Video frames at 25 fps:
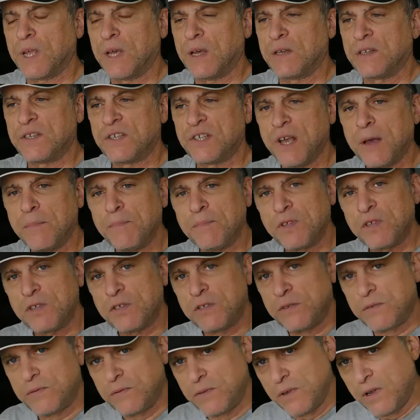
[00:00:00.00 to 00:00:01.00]
some
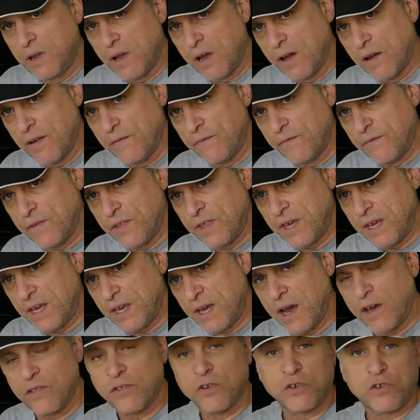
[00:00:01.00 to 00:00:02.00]
of
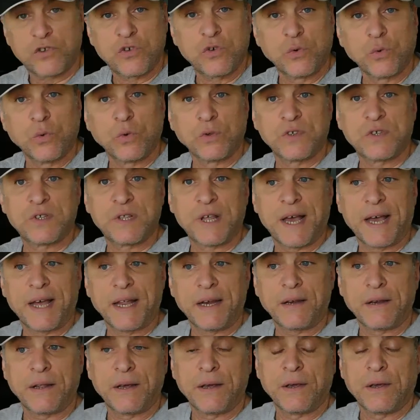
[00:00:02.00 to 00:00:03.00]
the other tools
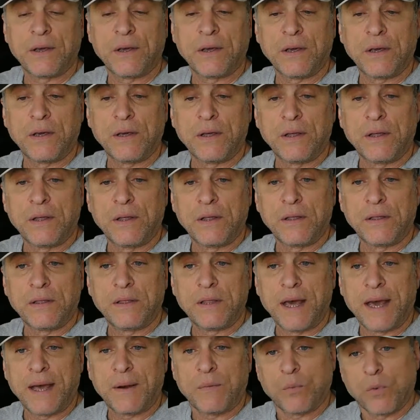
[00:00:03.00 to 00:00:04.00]
that
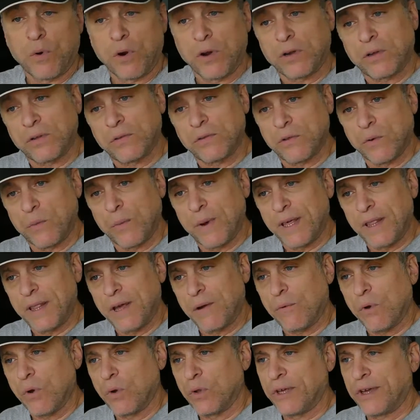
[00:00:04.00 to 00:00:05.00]
work the way
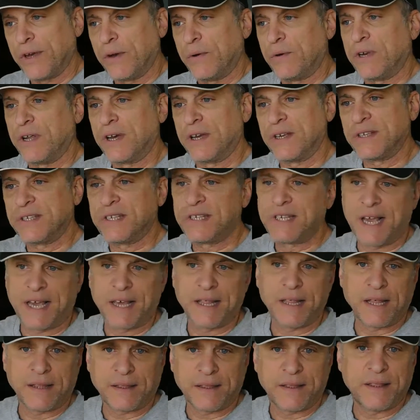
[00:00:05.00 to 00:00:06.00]
that Roleo does say
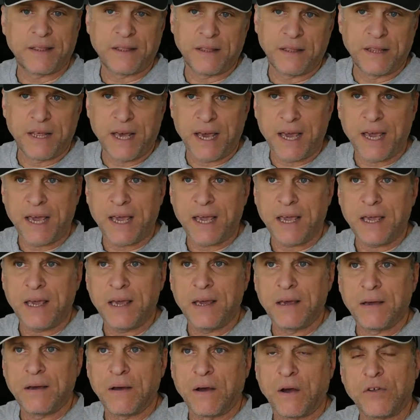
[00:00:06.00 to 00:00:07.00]
that they
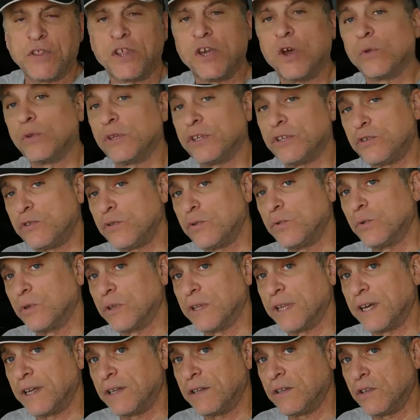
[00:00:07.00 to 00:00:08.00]
are the only tool
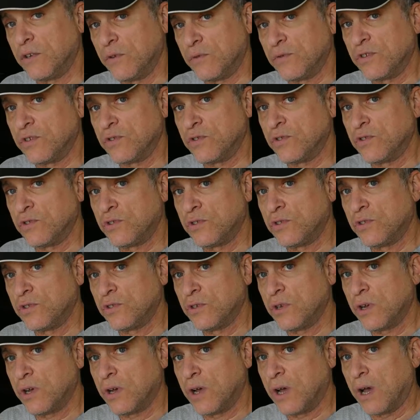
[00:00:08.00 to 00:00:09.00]
that uses
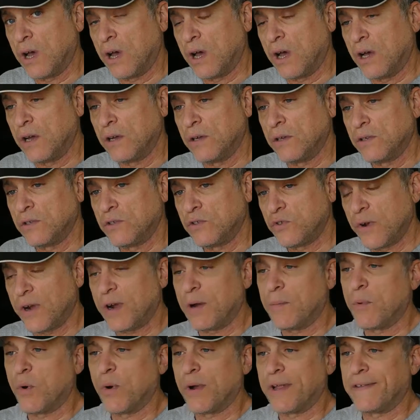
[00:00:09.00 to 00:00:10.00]

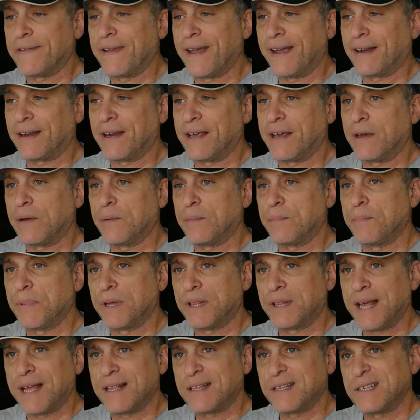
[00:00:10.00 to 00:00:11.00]
trigger point technique,
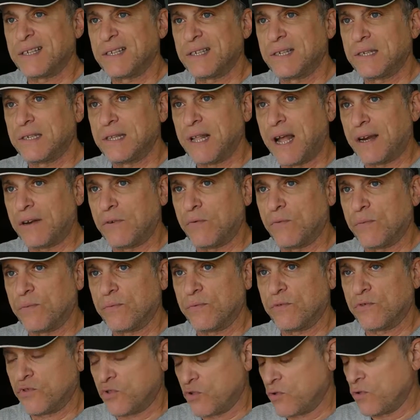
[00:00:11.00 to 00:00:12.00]
but that's not
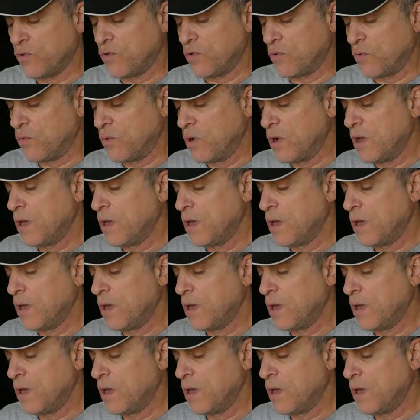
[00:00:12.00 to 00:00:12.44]
true,